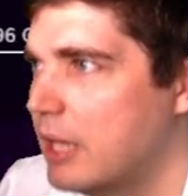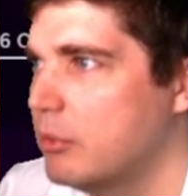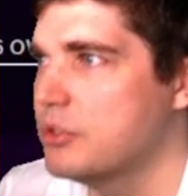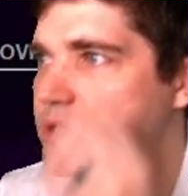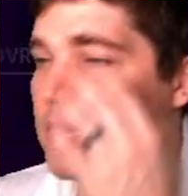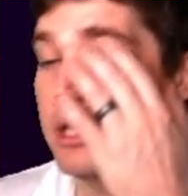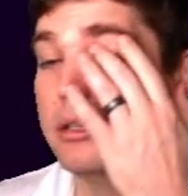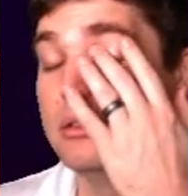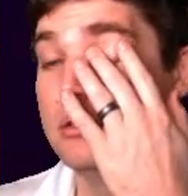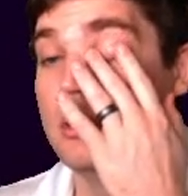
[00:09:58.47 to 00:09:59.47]
And we'll see.
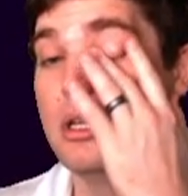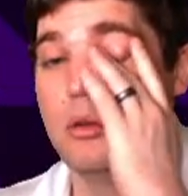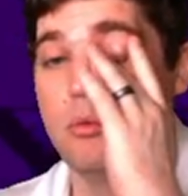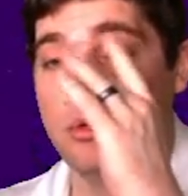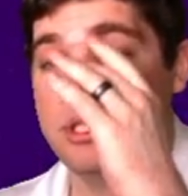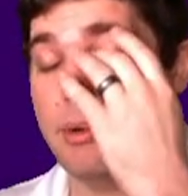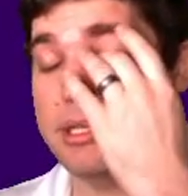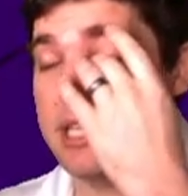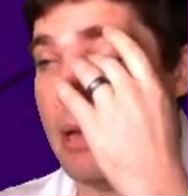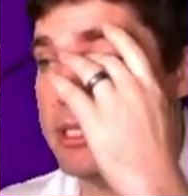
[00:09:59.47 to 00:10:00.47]
We'll see what
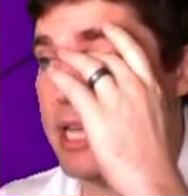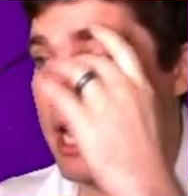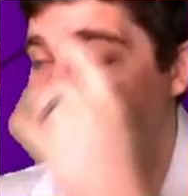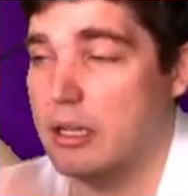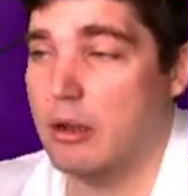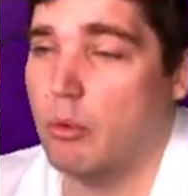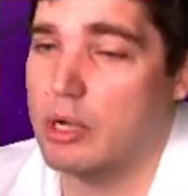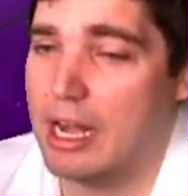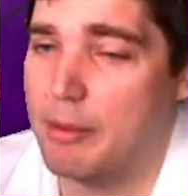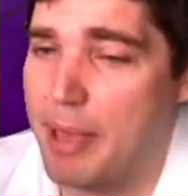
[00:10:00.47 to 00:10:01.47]
sample size and what
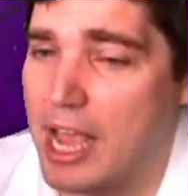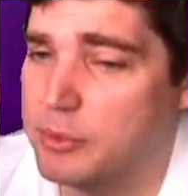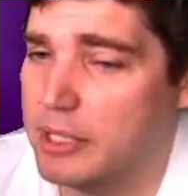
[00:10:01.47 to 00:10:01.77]
kind of packs we